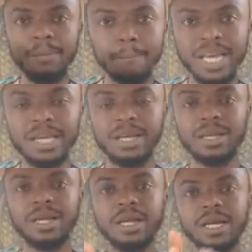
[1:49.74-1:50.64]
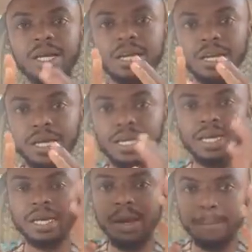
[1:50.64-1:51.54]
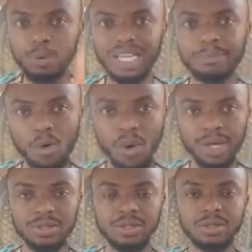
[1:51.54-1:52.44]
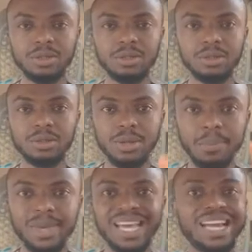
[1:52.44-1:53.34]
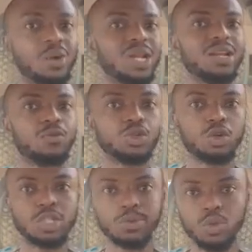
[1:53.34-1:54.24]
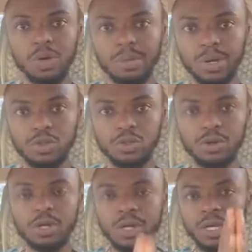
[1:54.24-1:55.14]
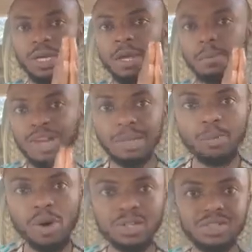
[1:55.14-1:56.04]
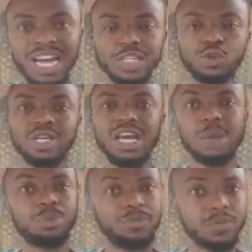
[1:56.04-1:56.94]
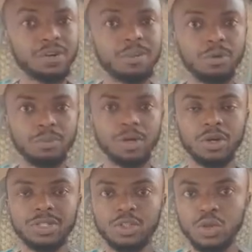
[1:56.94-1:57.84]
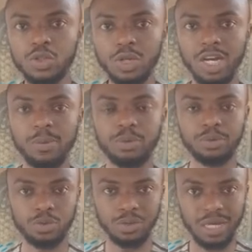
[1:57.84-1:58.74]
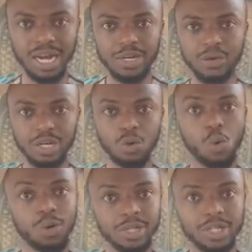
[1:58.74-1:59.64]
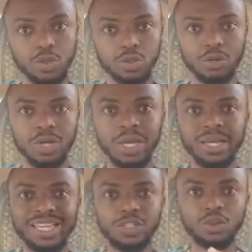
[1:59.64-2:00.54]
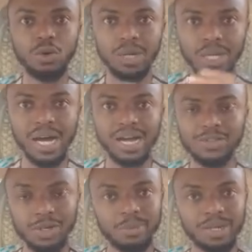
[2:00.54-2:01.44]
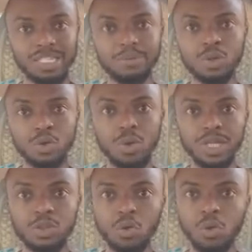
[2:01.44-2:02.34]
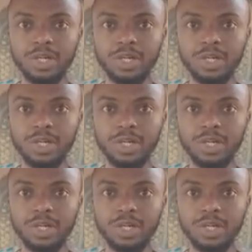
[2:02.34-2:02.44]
make a bullet point, make an outline of what you're going to be talking about. So bullet points actually are preferable because it's going to help you to guide you and coordinate you, get you organized, so that by the time you're talking to your